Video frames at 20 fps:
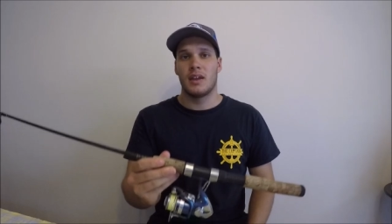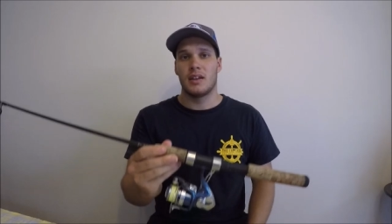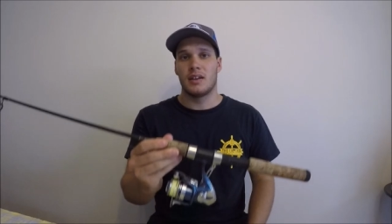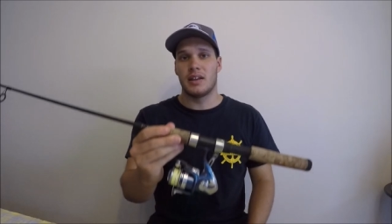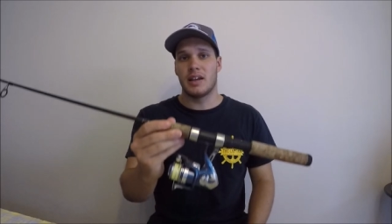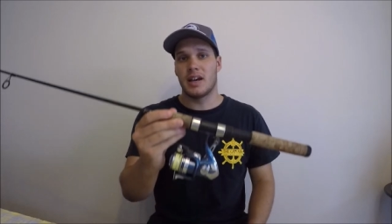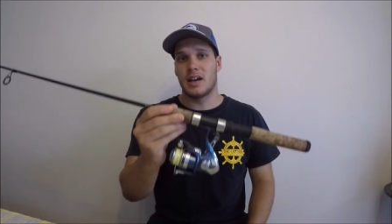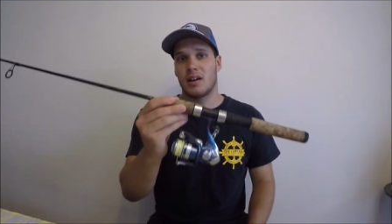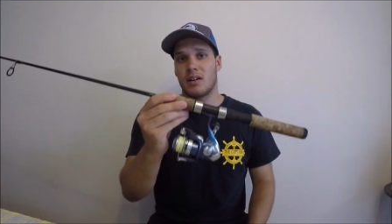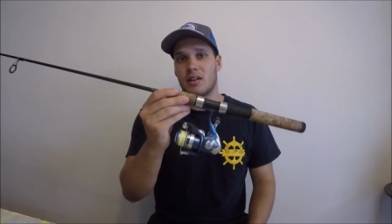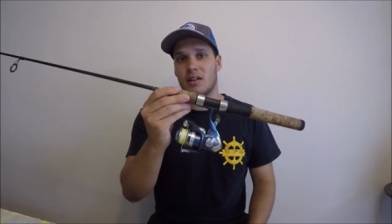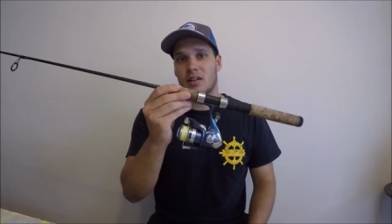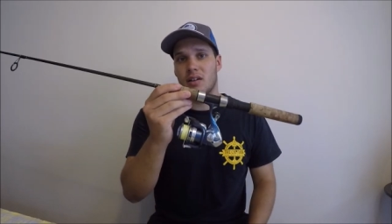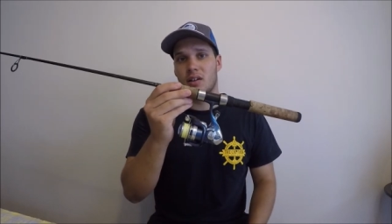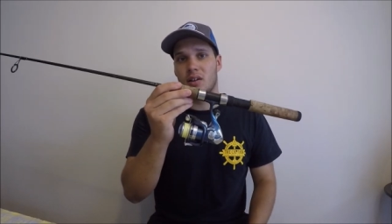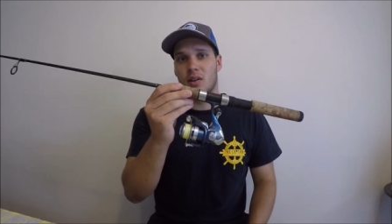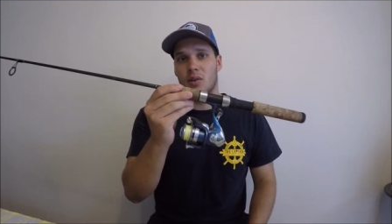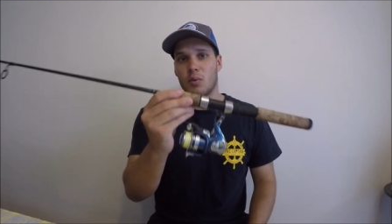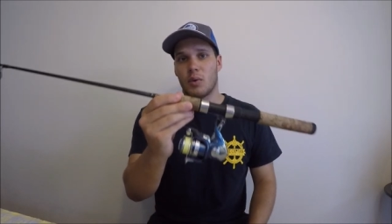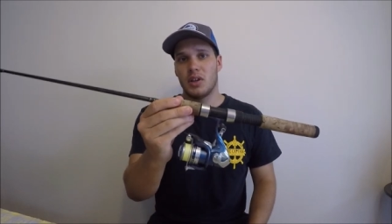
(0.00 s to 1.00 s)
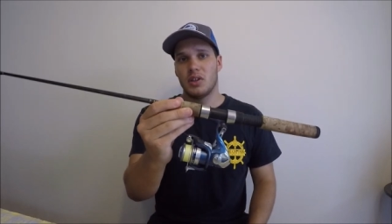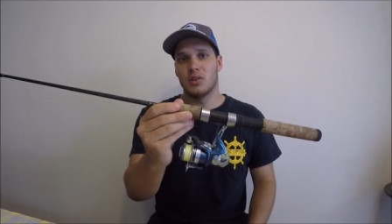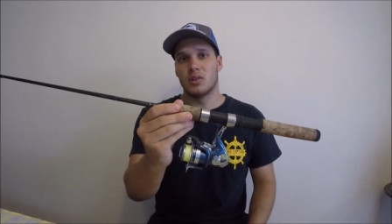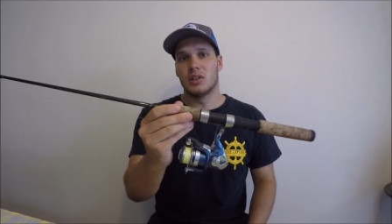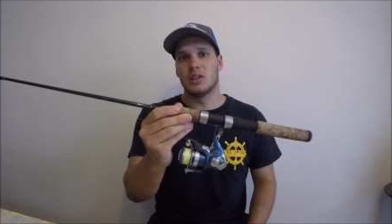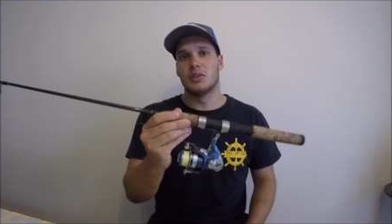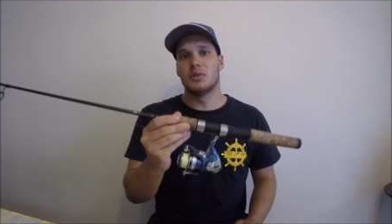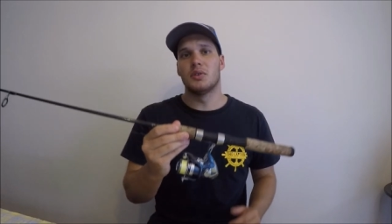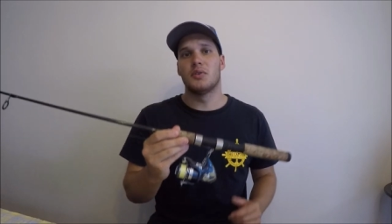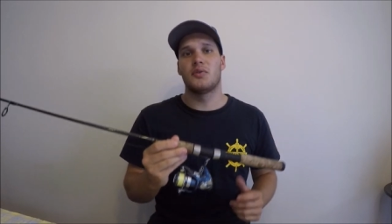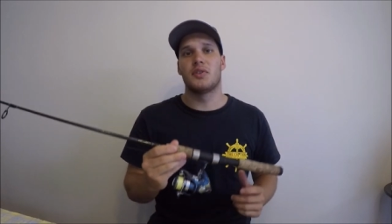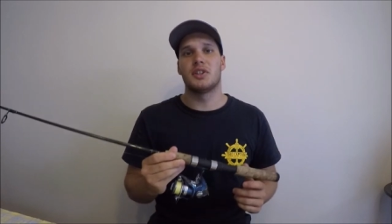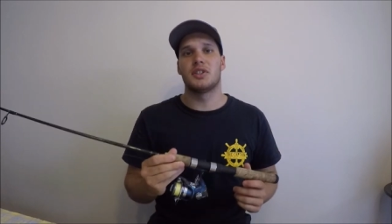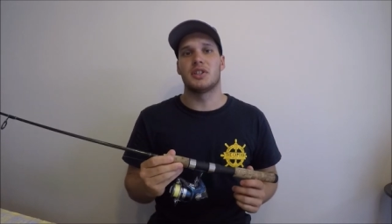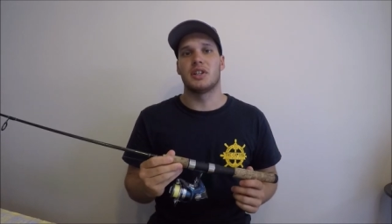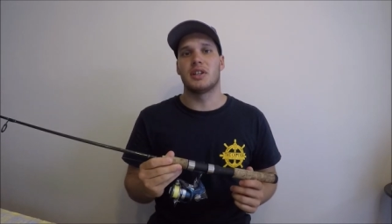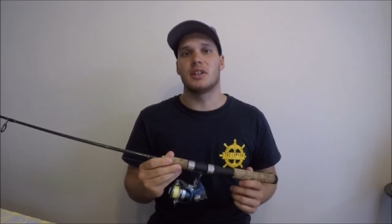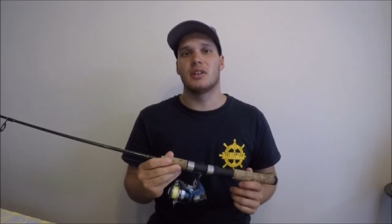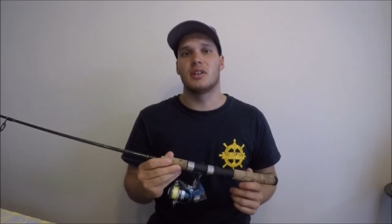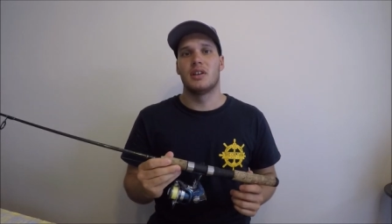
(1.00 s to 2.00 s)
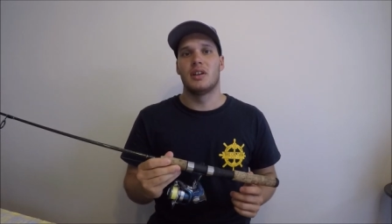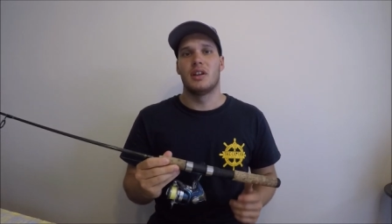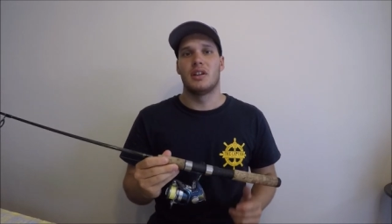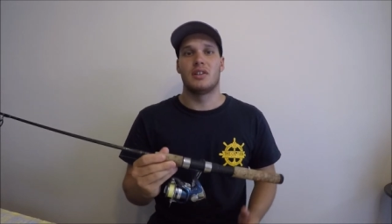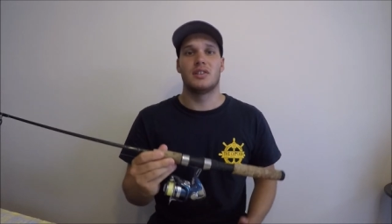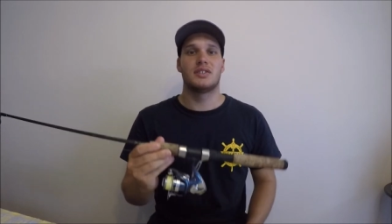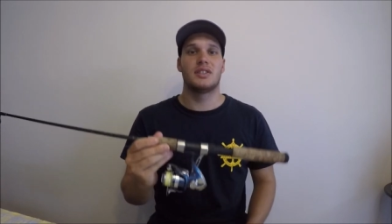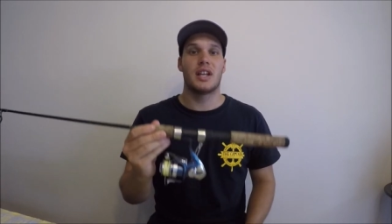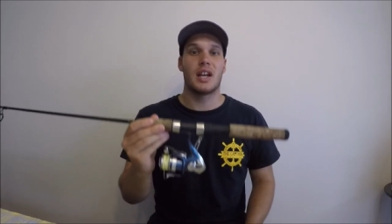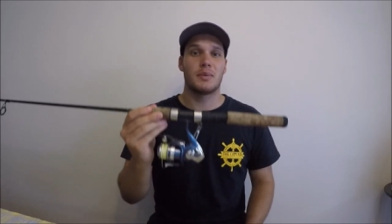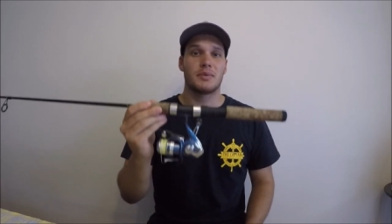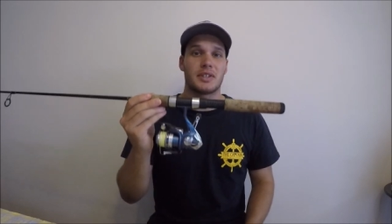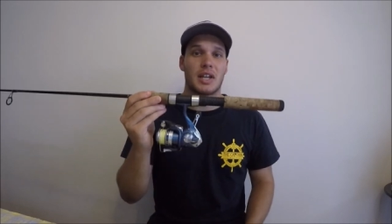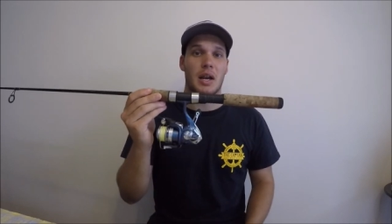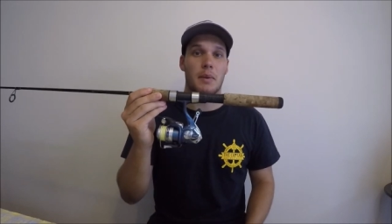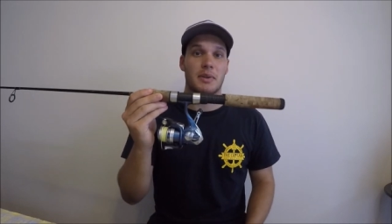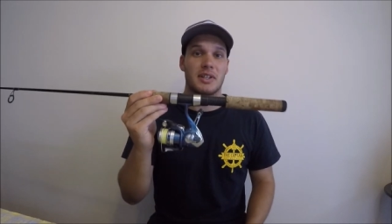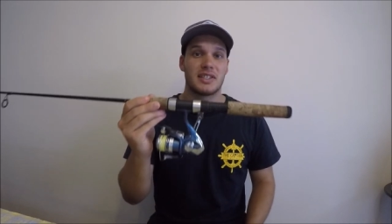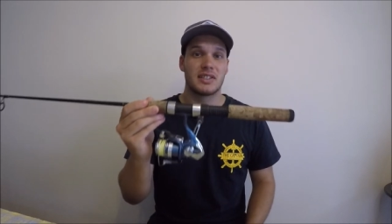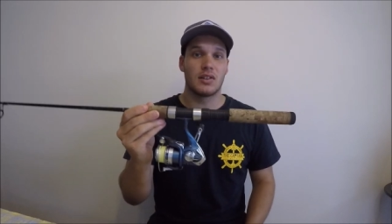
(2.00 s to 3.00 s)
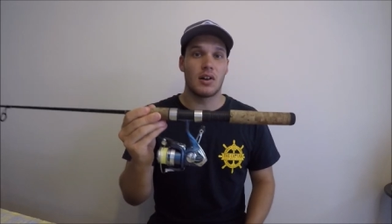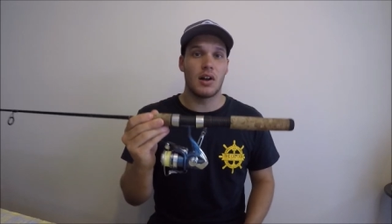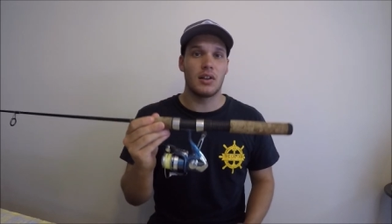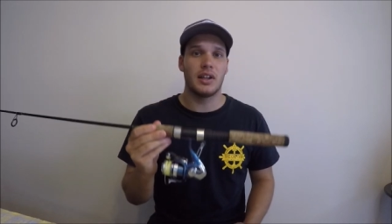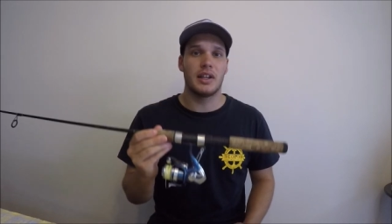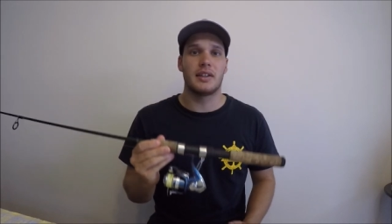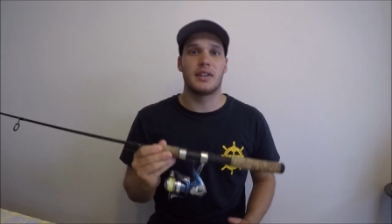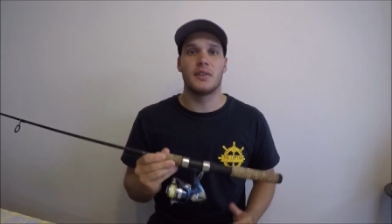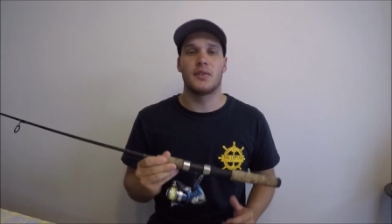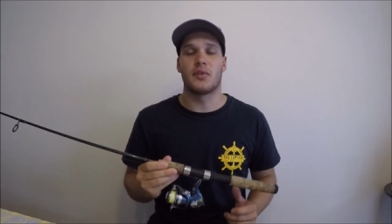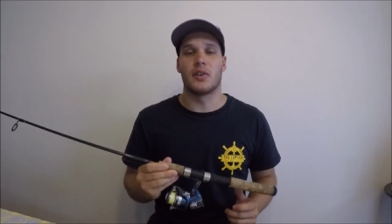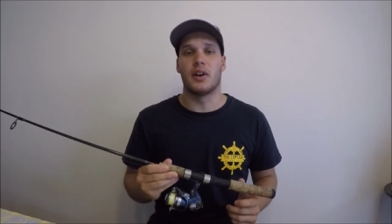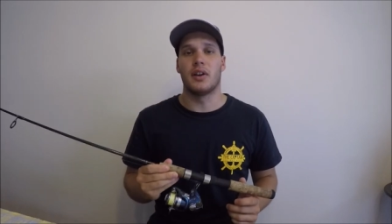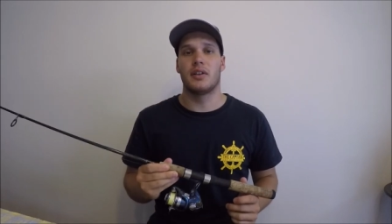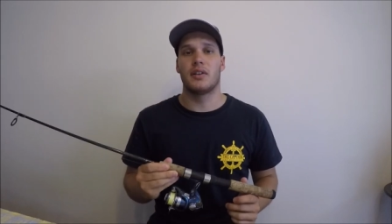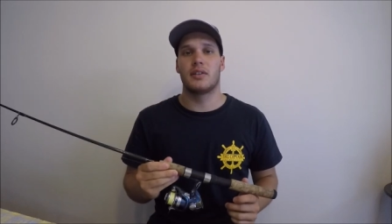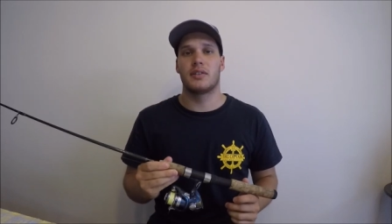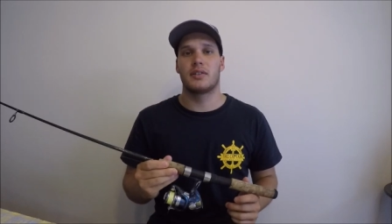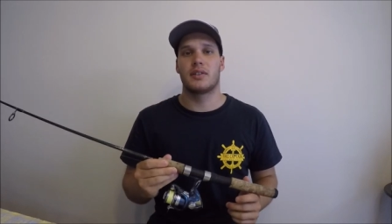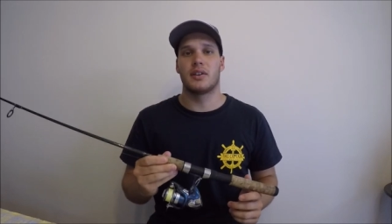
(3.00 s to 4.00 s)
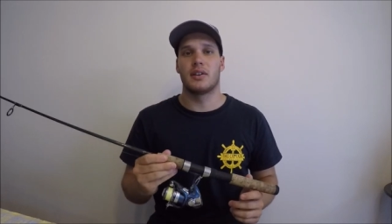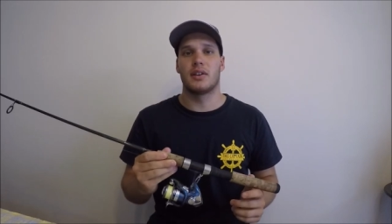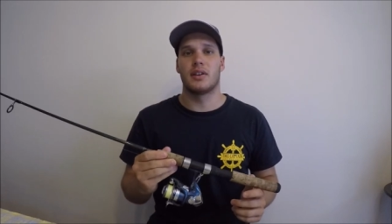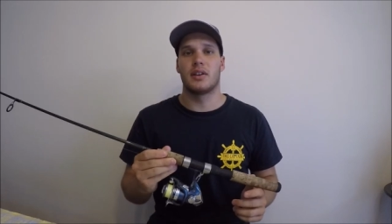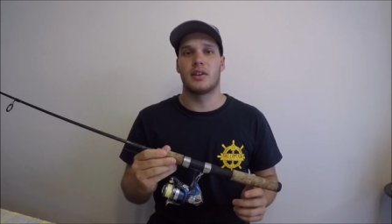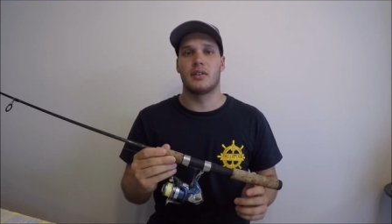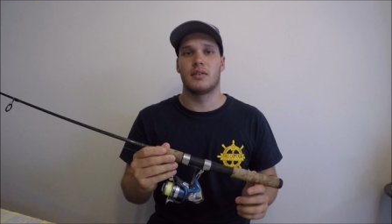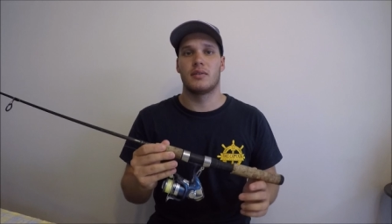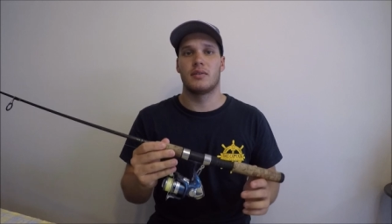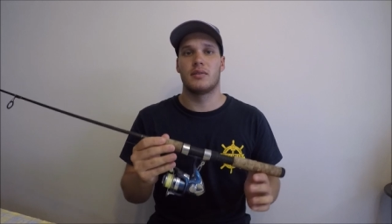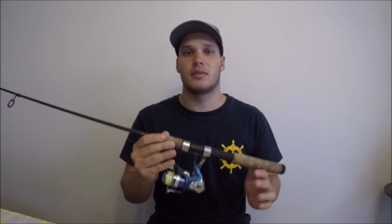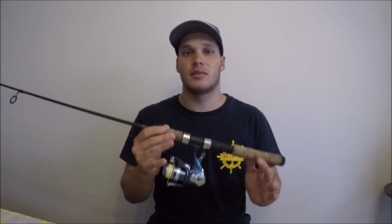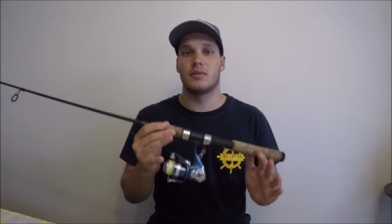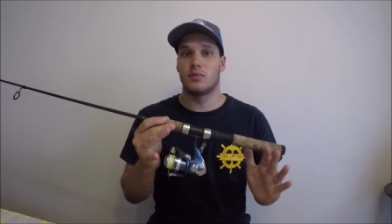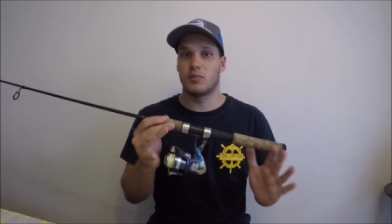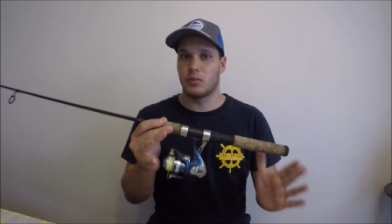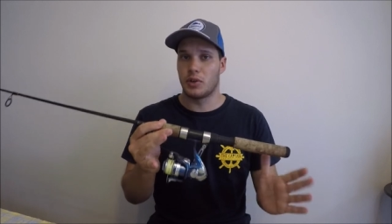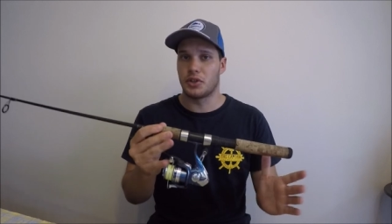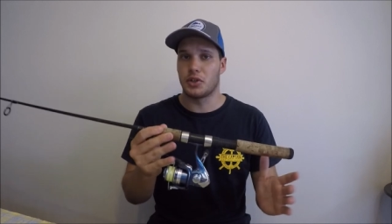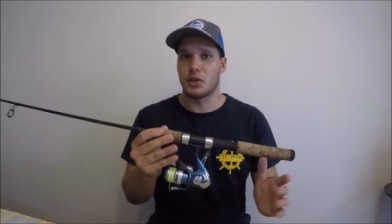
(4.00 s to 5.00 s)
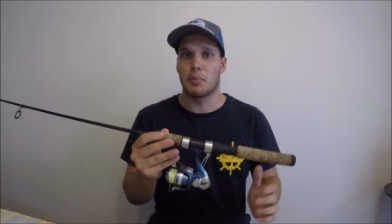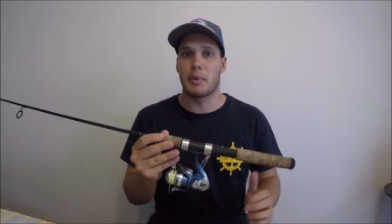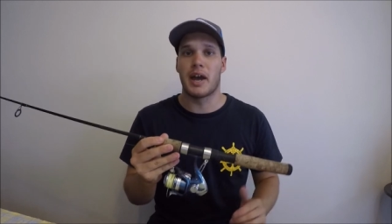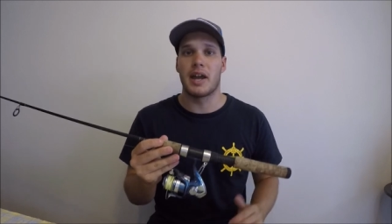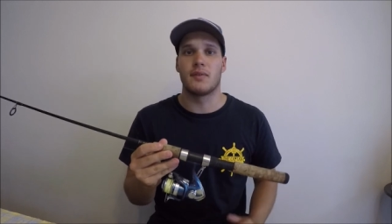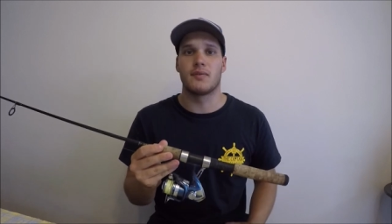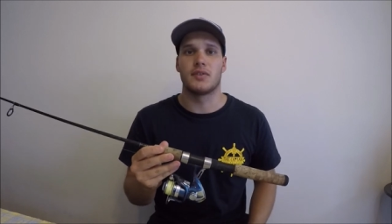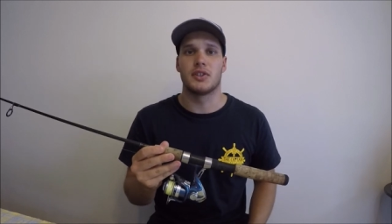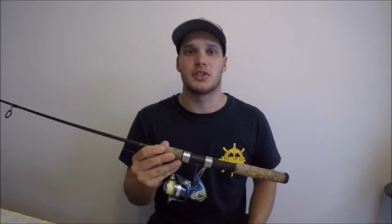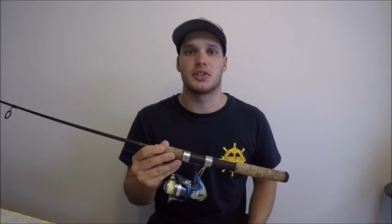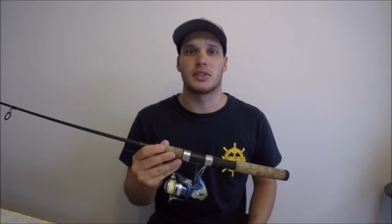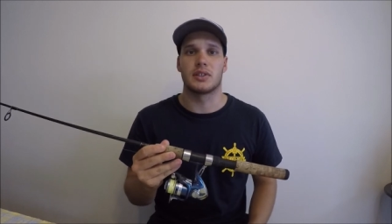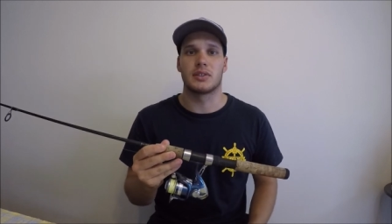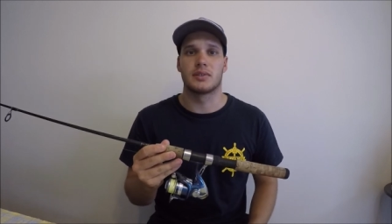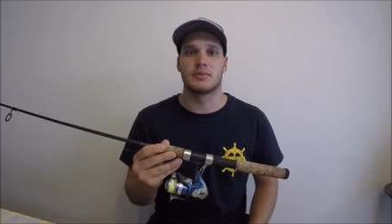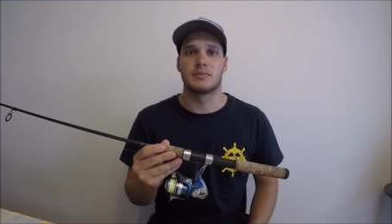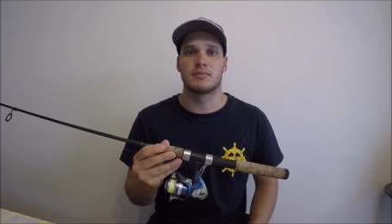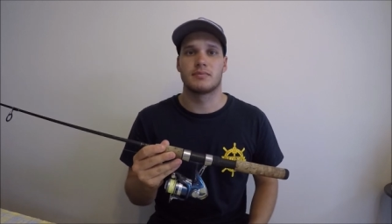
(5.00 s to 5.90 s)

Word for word: Now when you're lure fishing, your setup's going to be slightly different to when you're bait fishing.